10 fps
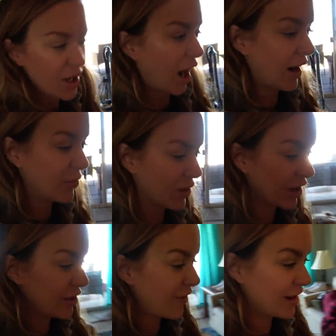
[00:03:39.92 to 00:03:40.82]
All right, we're
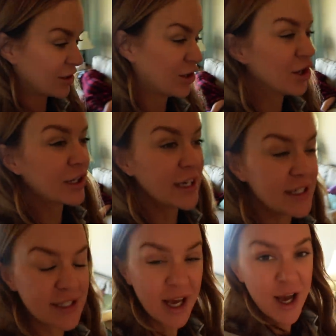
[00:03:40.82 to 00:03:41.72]
gonna find her
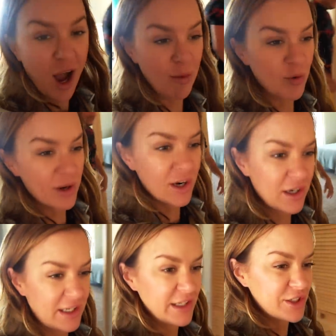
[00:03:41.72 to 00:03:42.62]
cookies. Oh, I'm going to
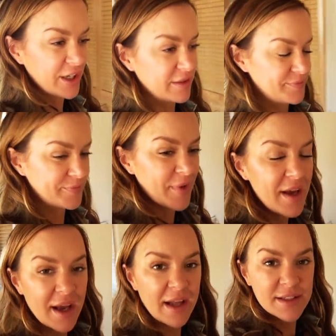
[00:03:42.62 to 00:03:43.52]
her kitchen
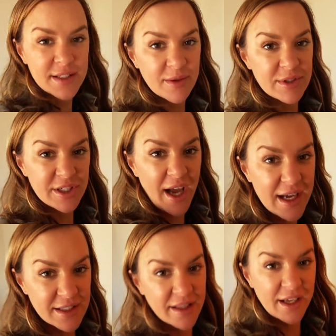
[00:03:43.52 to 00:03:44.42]
and see what she
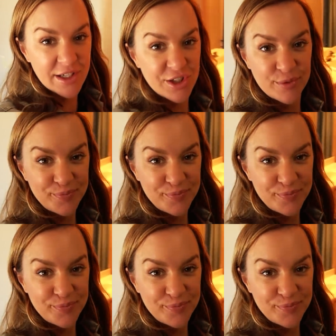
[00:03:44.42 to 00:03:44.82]
has in the kitchen.